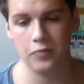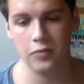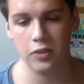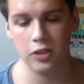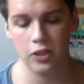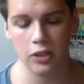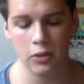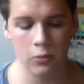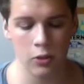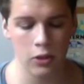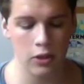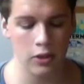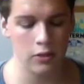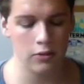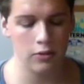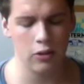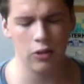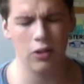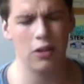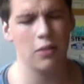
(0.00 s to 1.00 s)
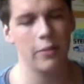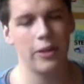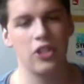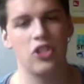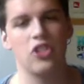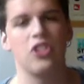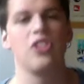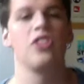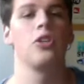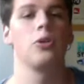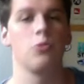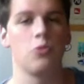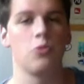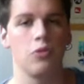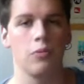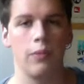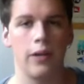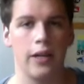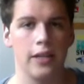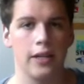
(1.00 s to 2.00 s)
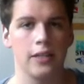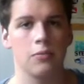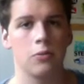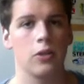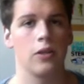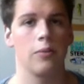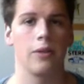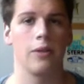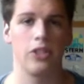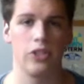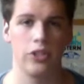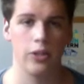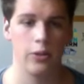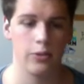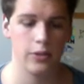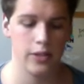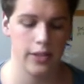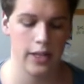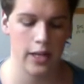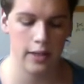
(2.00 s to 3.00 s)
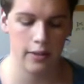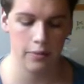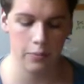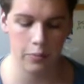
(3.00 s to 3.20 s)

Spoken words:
So I'm not gonna mention the usual players. I'm gonna mention those at the end.